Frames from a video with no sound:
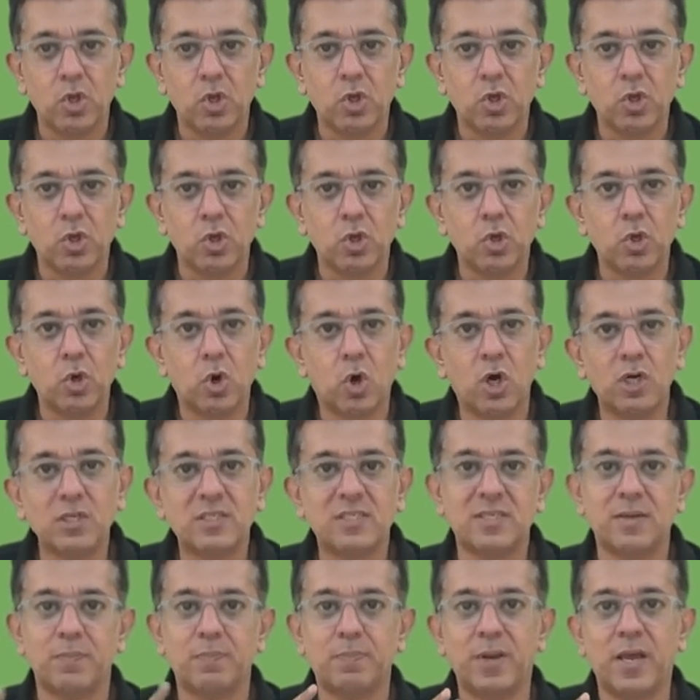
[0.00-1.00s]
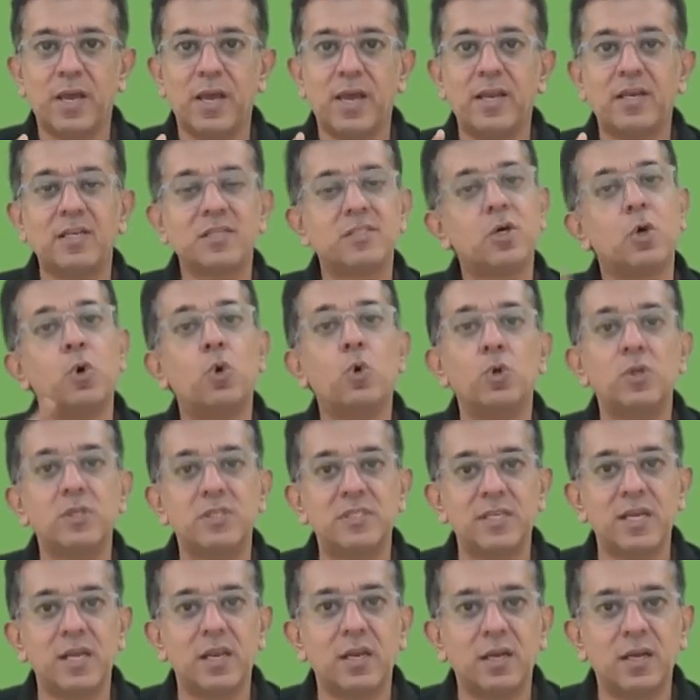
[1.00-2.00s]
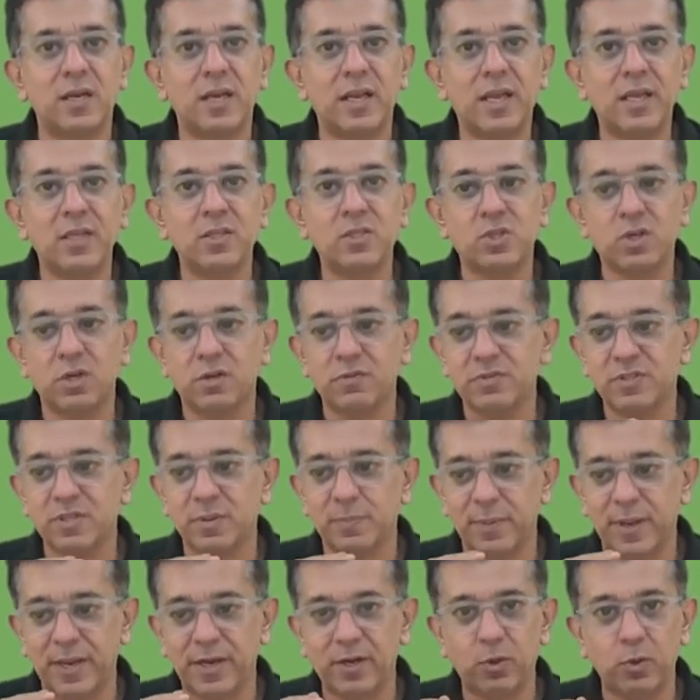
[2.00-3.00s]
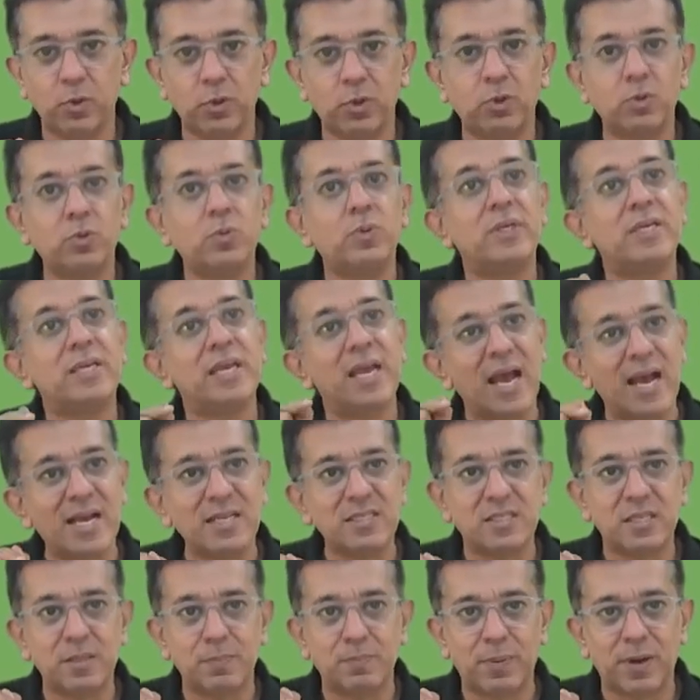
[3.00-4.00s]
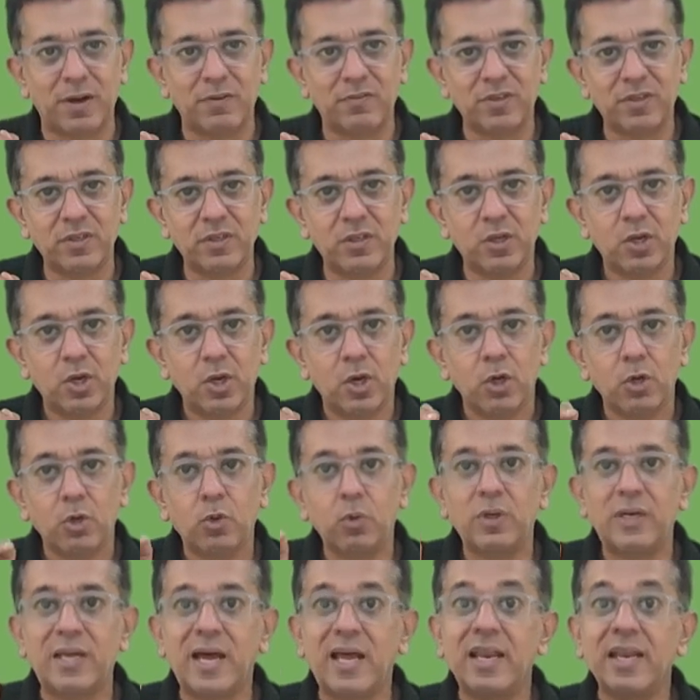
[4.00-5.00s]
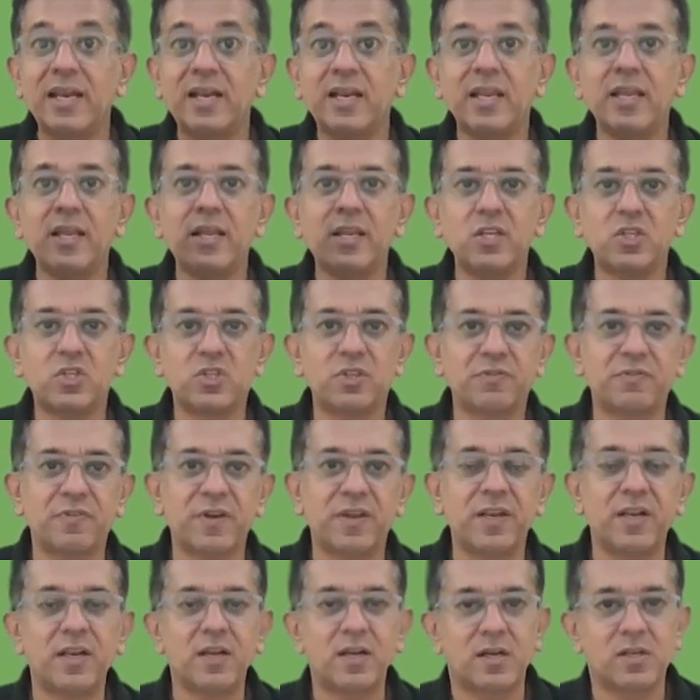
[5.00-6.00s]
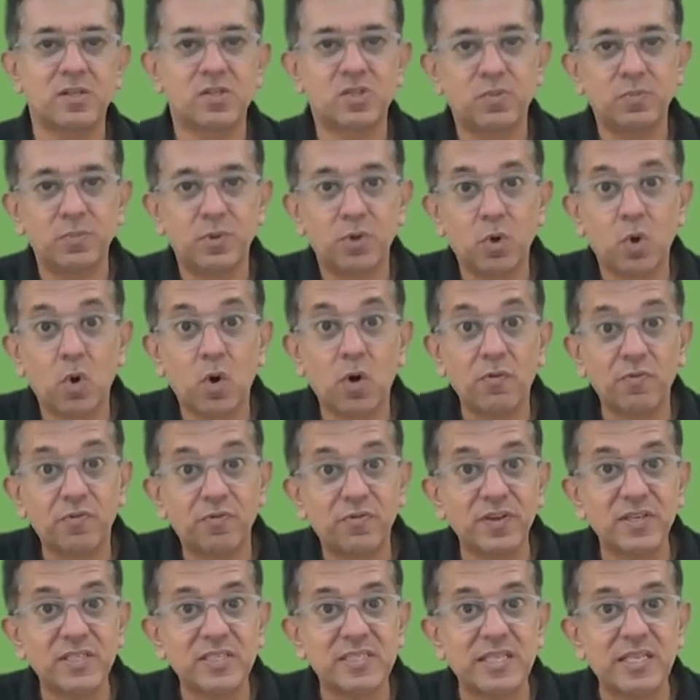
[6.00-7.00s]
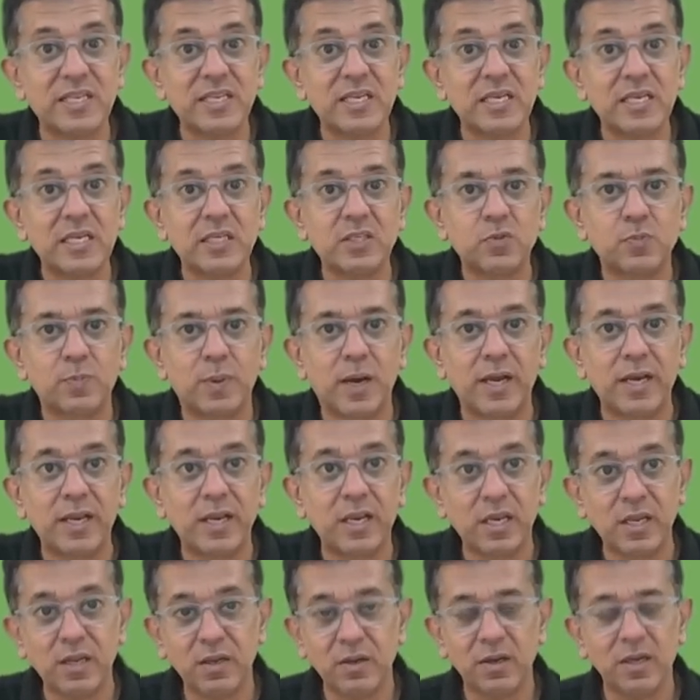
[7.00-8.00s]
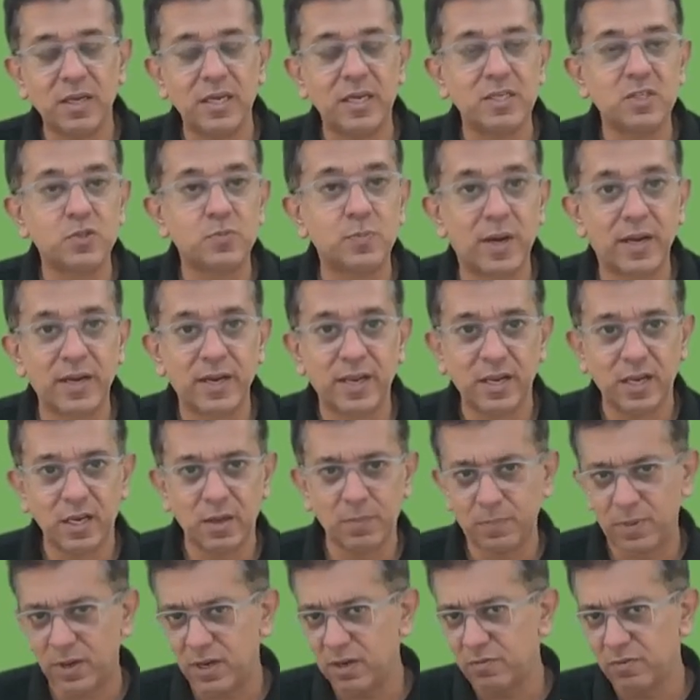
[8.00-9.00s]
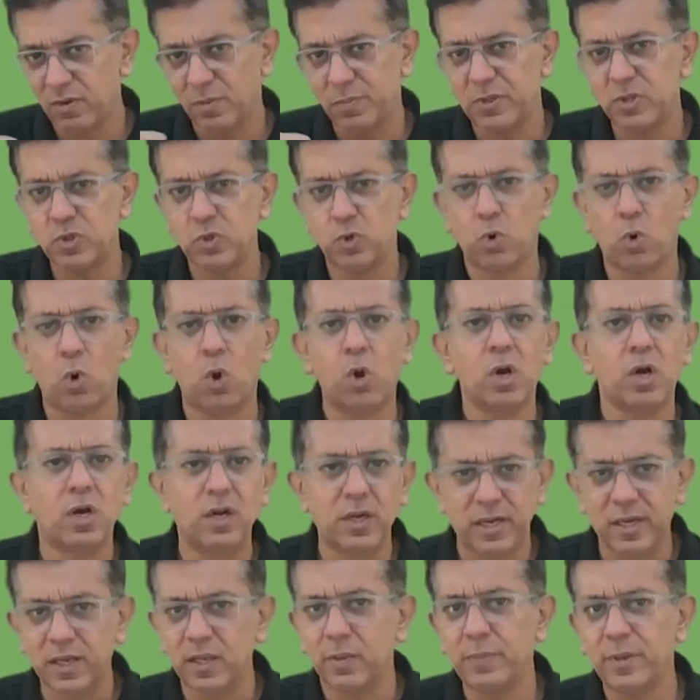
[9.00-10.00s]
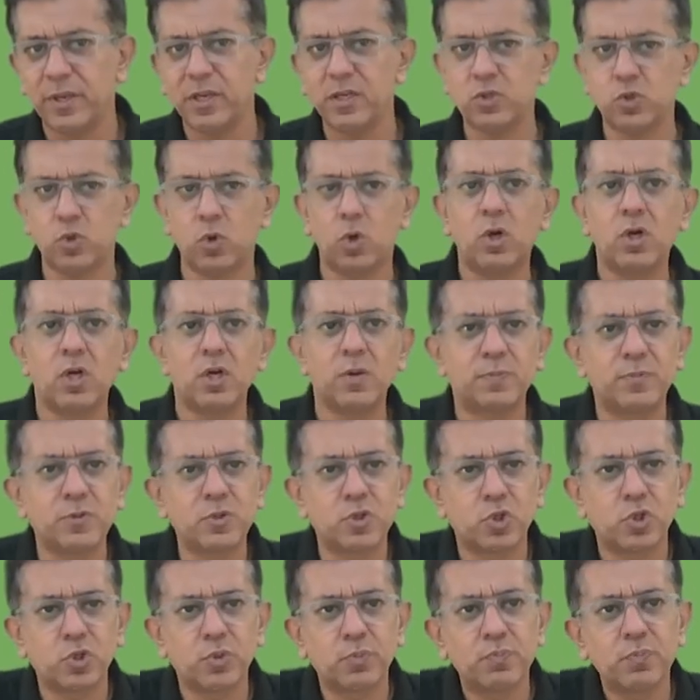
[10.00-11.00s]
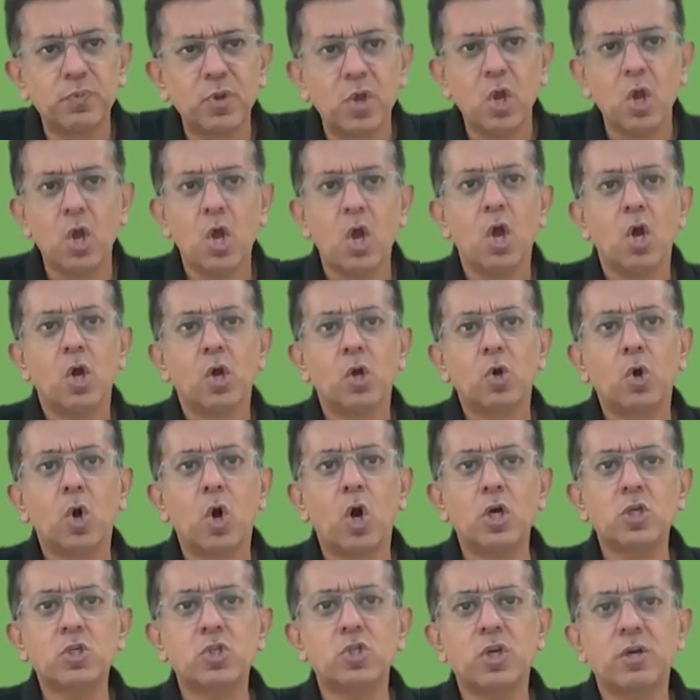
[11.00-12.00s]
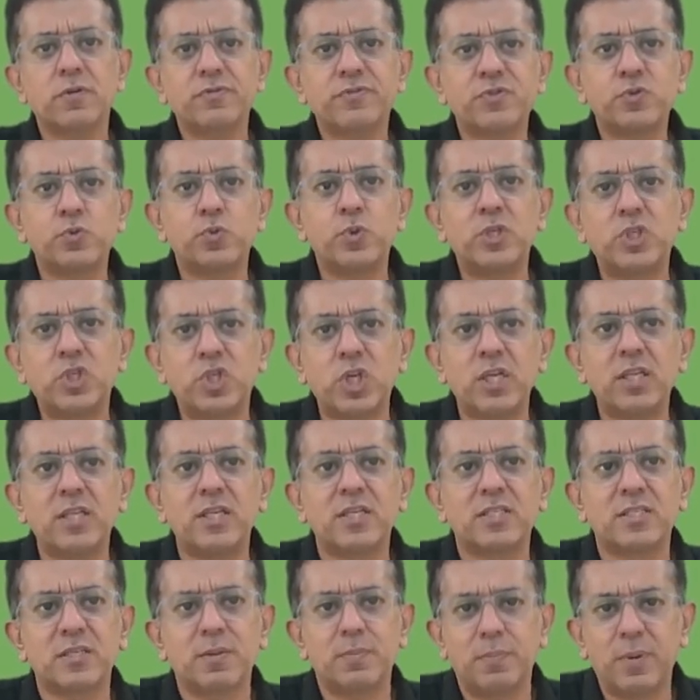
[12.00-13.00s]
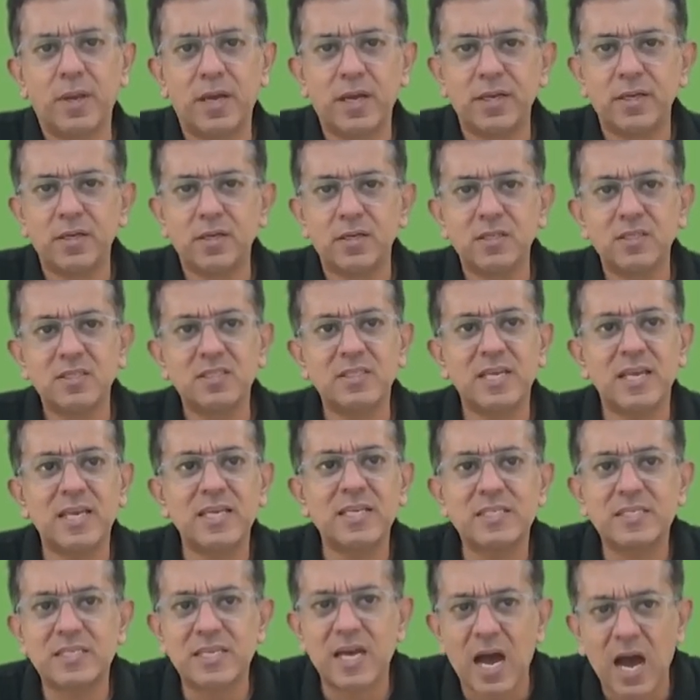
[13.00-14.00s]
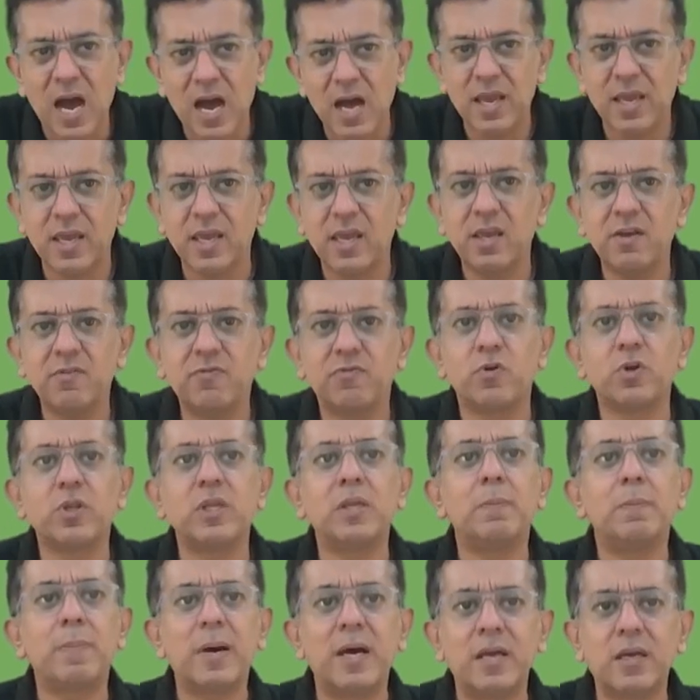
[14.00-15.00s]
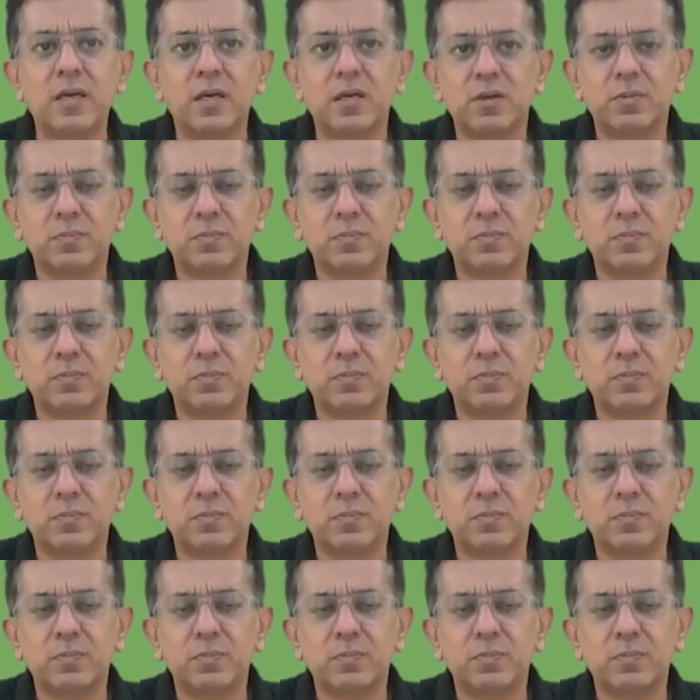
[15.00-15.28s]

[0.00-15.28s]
your supplier is a wholesaler instead of supplying to you he has the power to directly reach the final customer. Obviously, his bargaining, his bargaining power will be stronger. He'll be in a stronger position. Cost of switching the suppliers is high for the buyer.